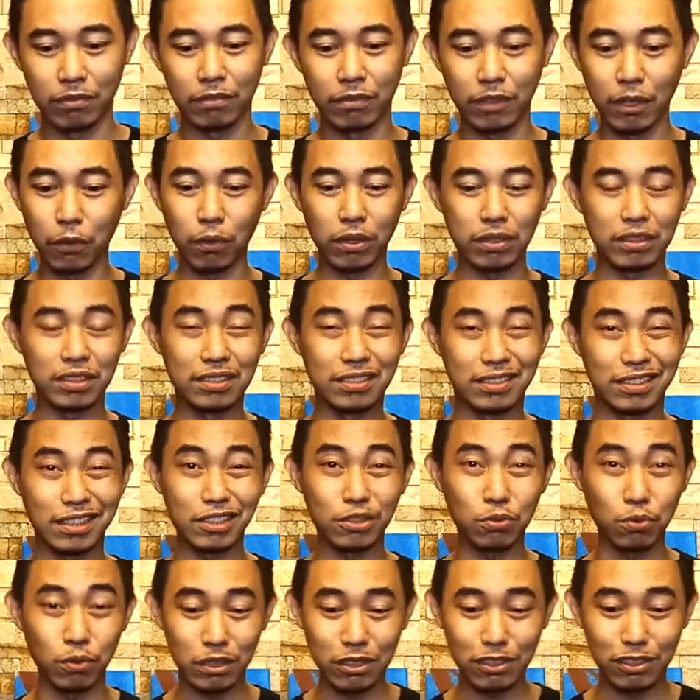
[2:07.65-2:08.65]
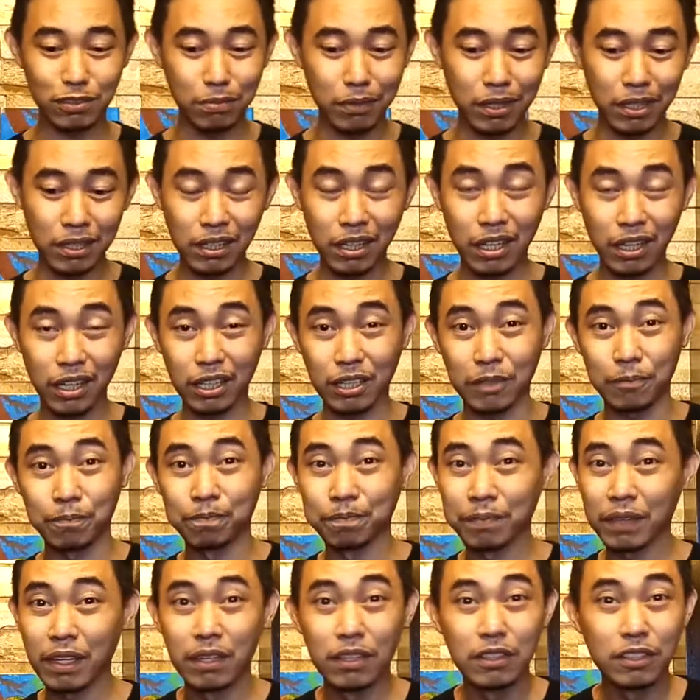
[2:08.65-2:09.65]
Now what does this one smell like?
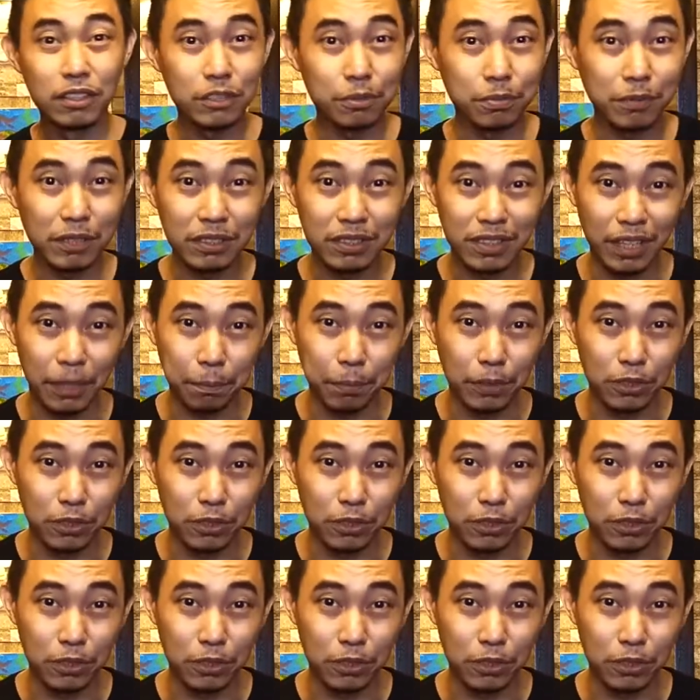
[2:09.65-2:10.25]
It smells like